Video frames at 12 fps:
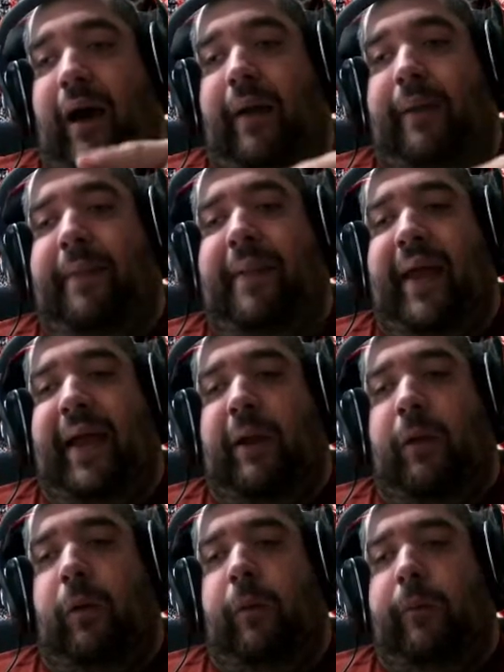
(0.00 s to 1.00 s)
Thank you
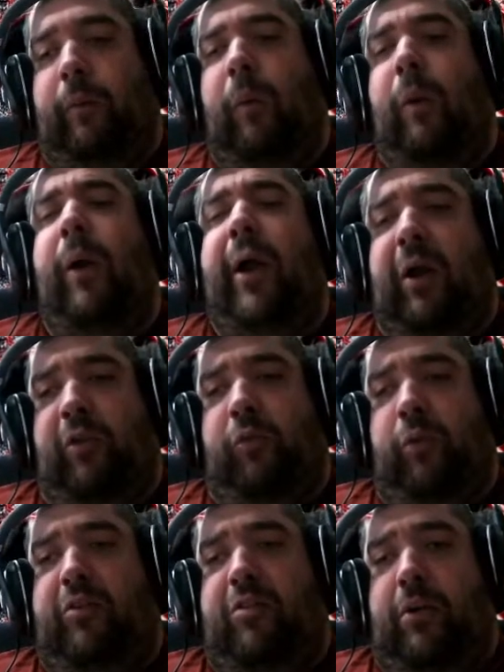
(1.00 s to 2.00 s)
to all the warriors,
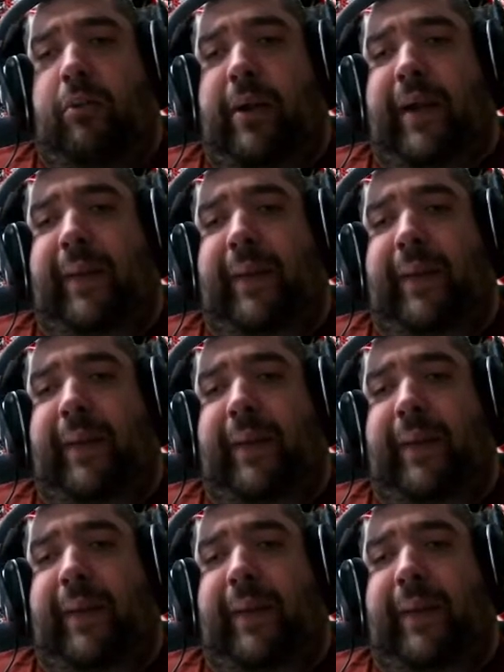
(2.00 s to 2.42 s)
which are right